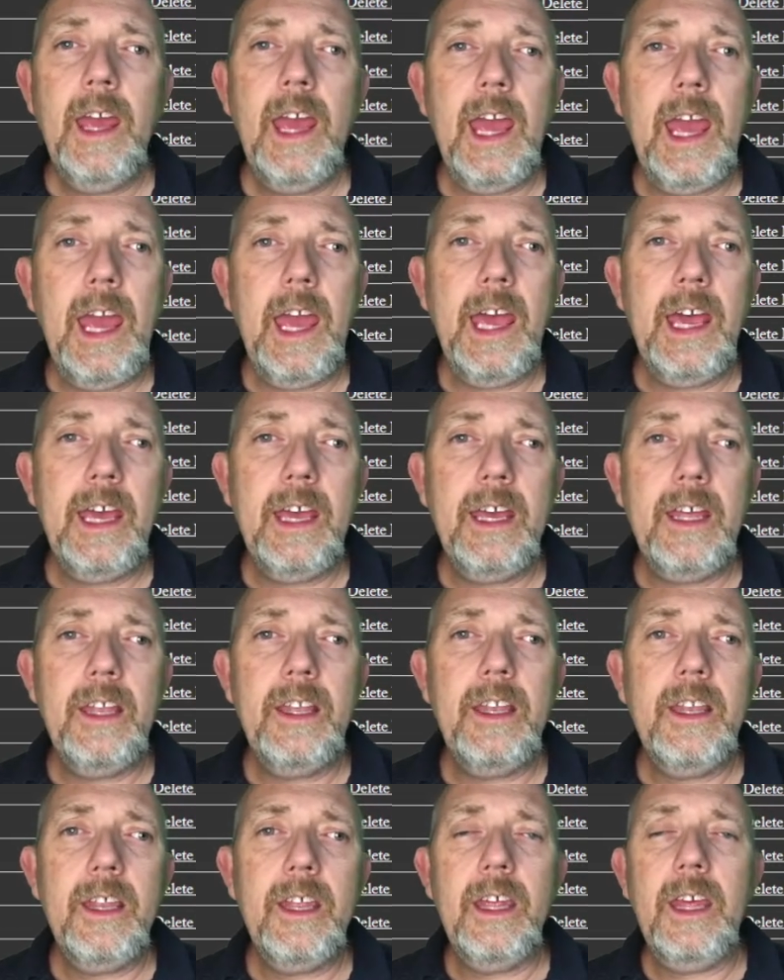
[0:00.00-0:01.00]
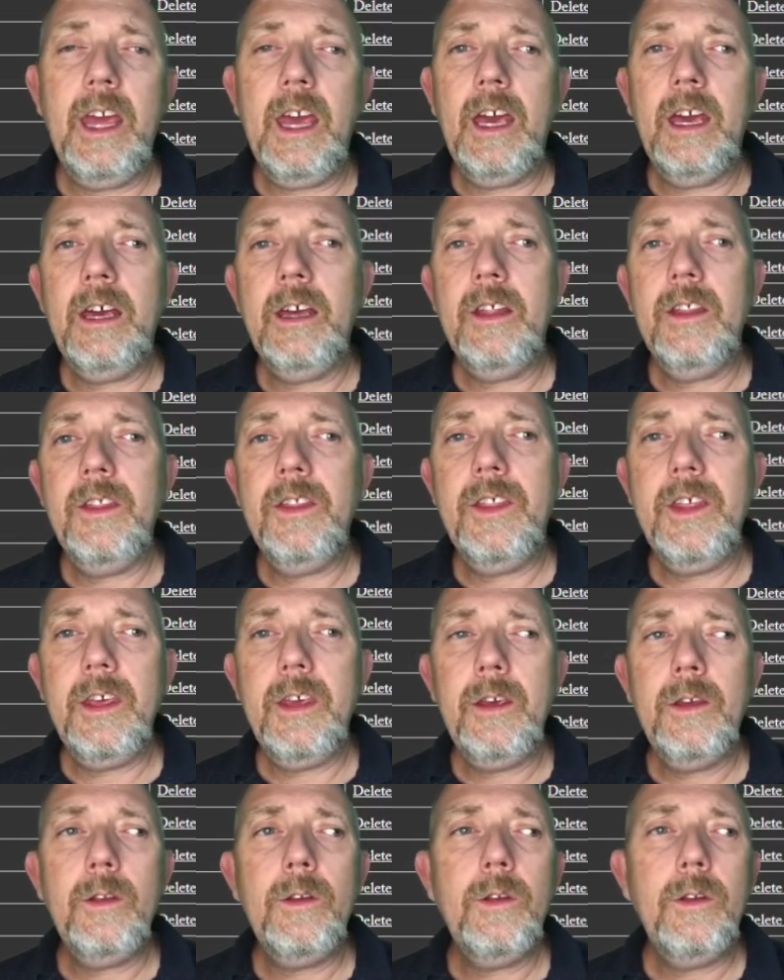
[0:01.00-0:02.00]
and
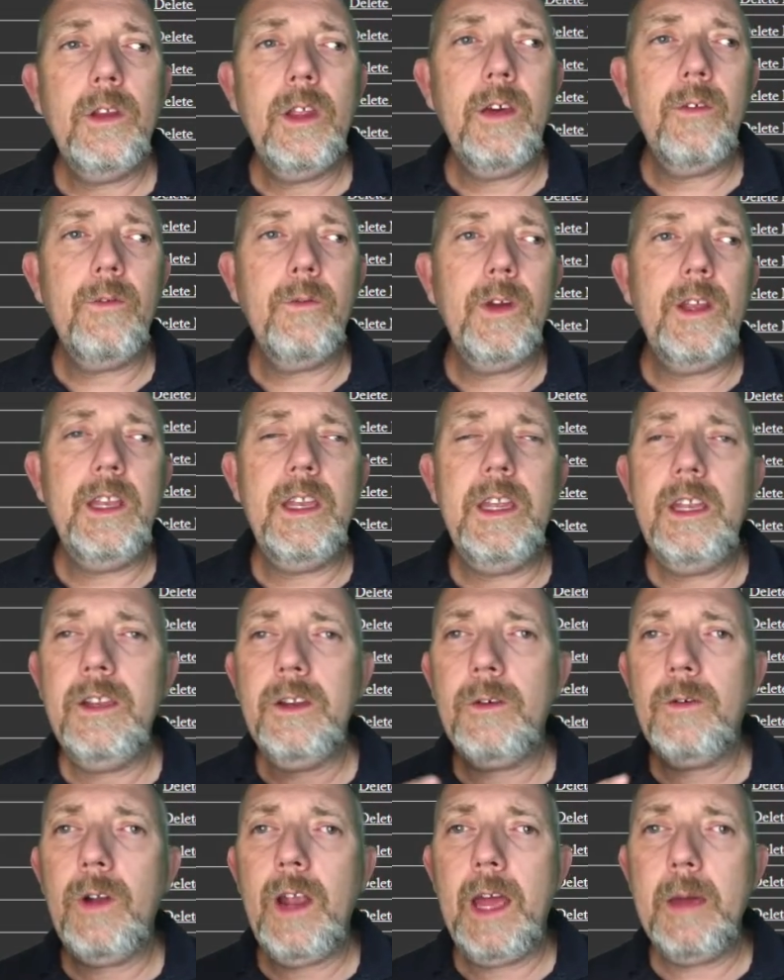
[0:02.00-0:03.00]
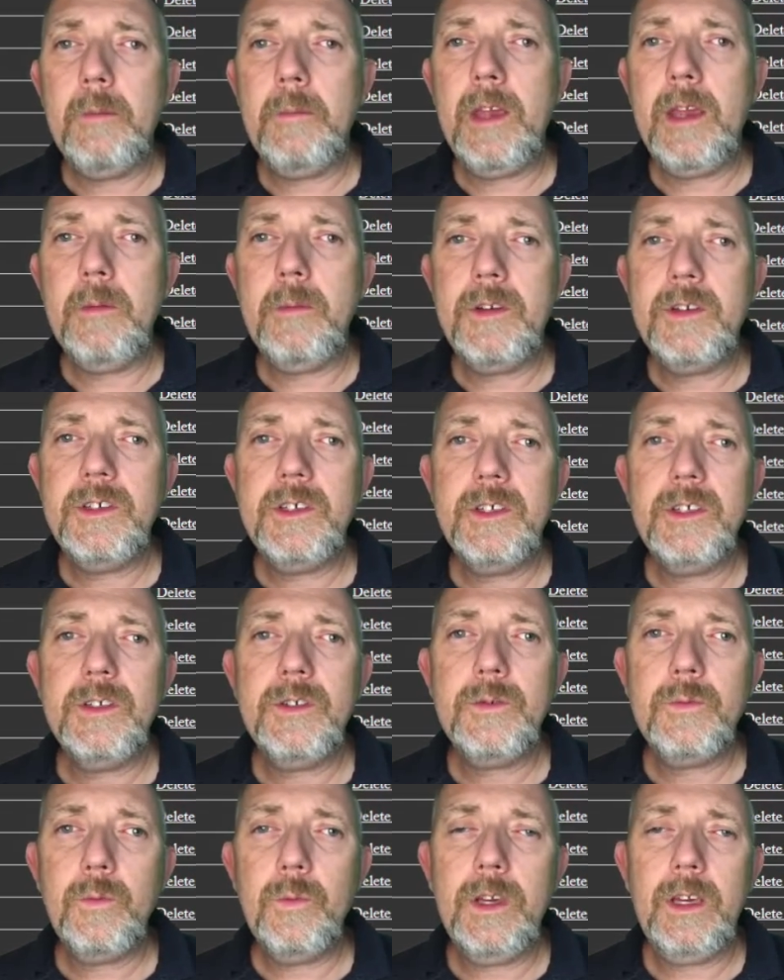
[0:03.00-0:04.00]
then if we need to grab
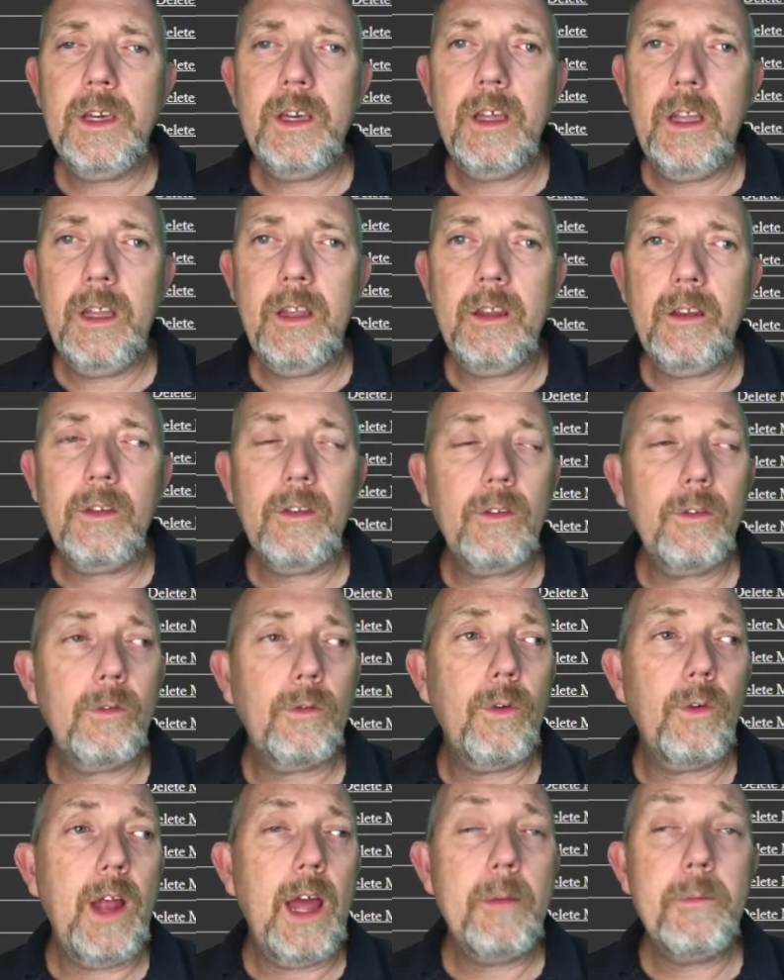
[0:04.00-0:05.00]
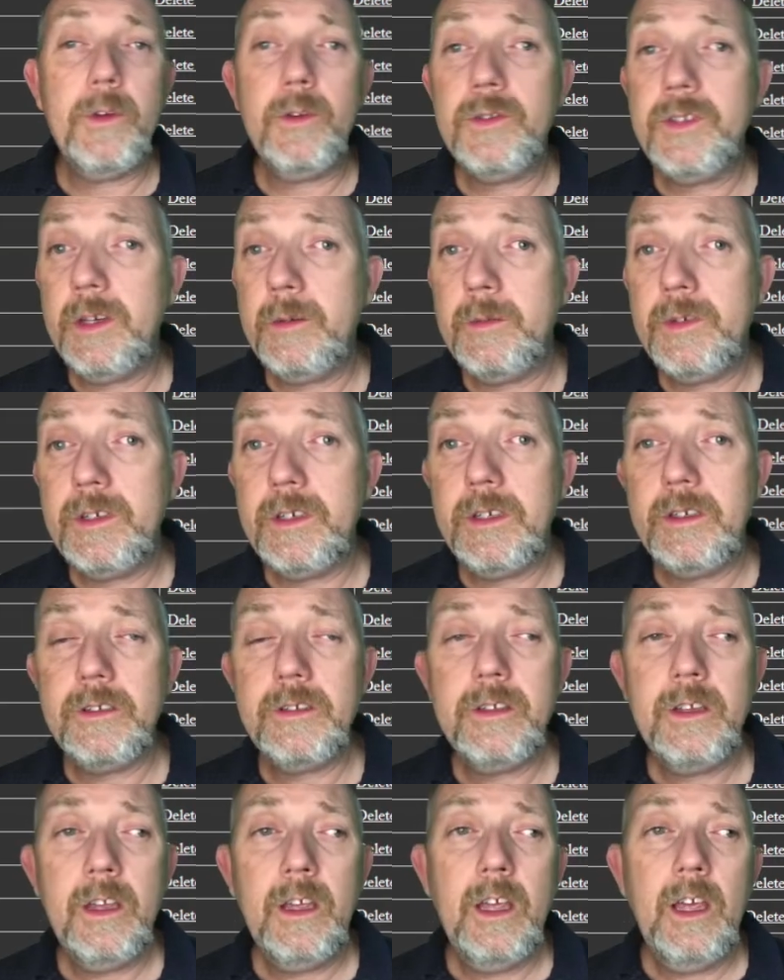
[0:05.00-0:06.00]
images, we can grab those
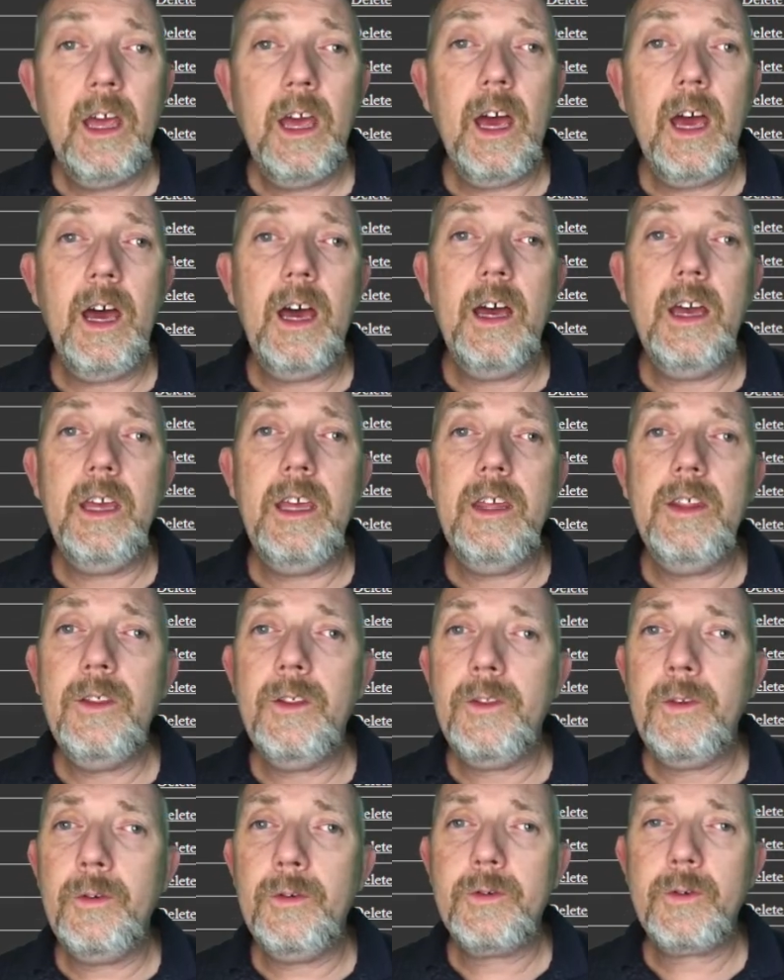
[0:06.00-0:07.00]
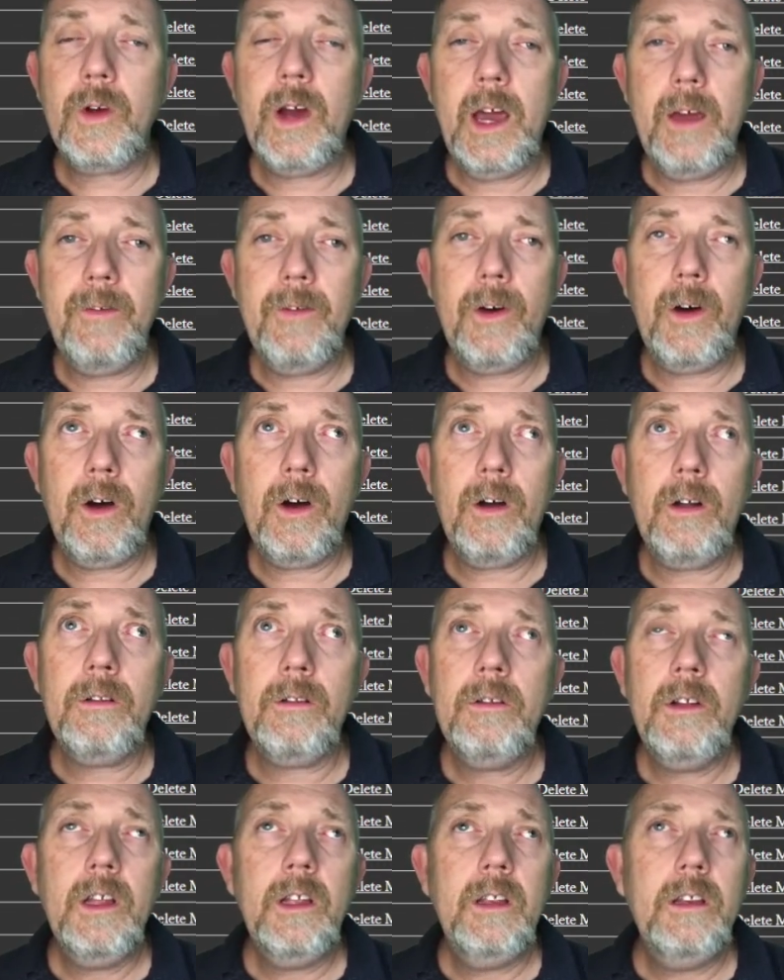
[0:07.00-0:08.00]
images either through
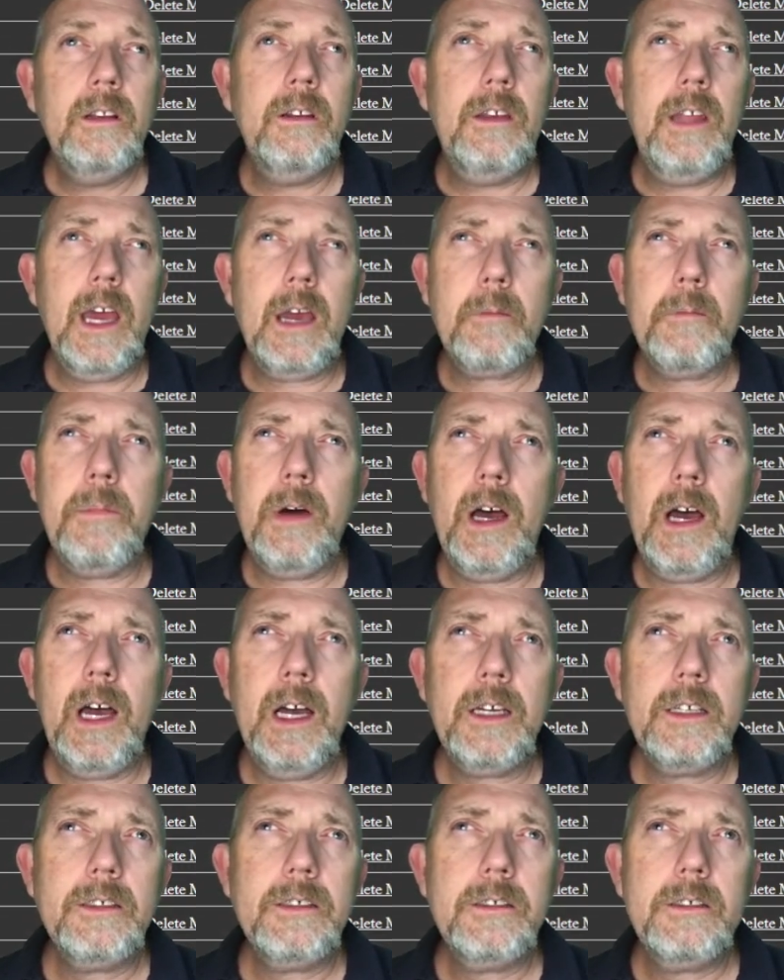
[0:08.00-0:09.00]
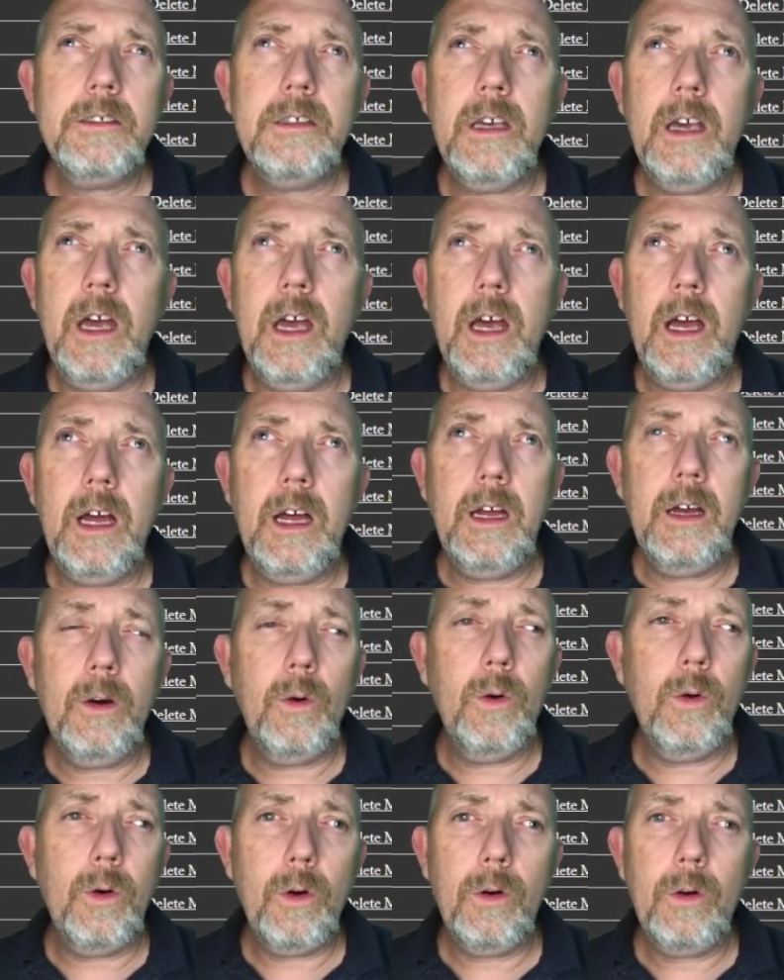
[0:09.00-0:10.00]
Scryfall, Deckbox,
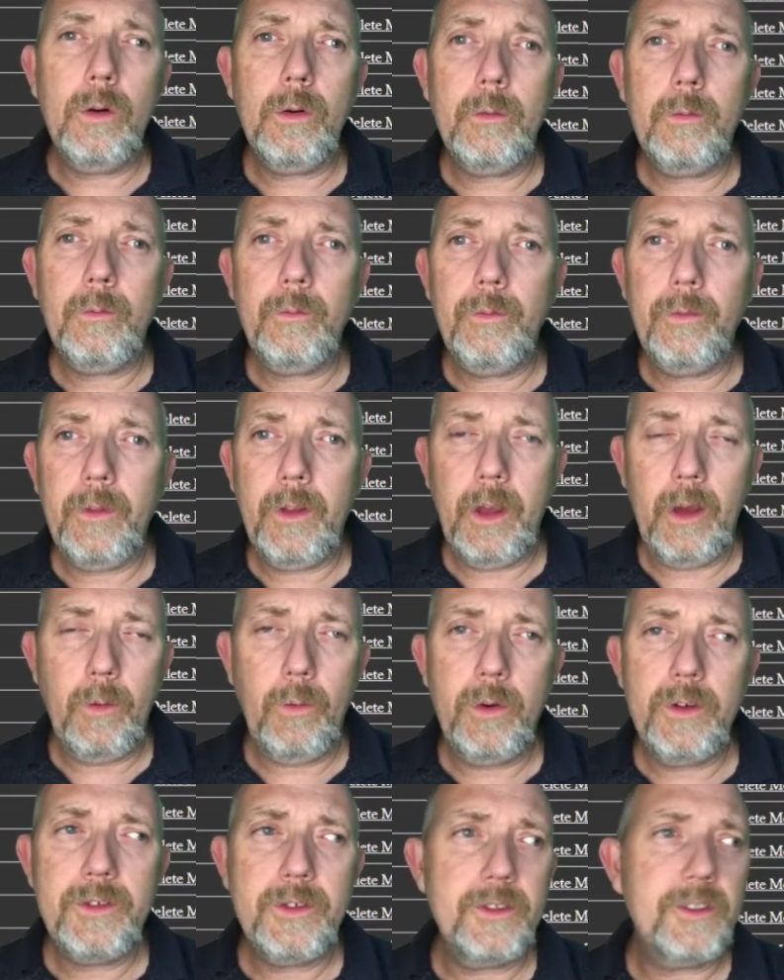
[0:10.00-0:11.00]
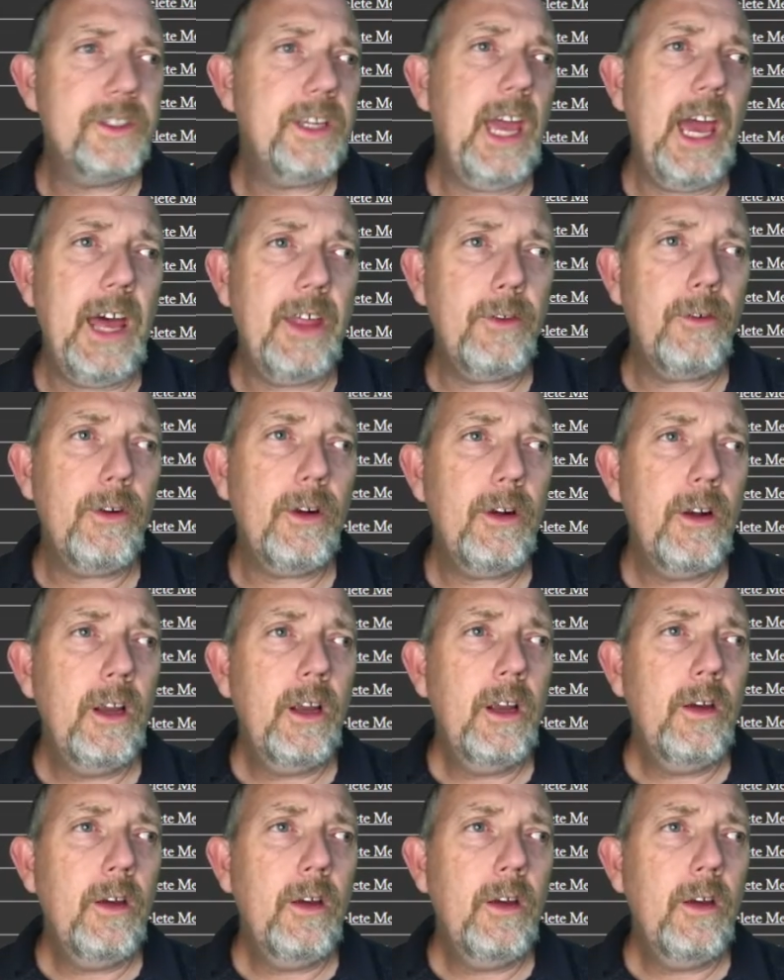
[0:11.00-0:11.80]
or Wizards Gatherer.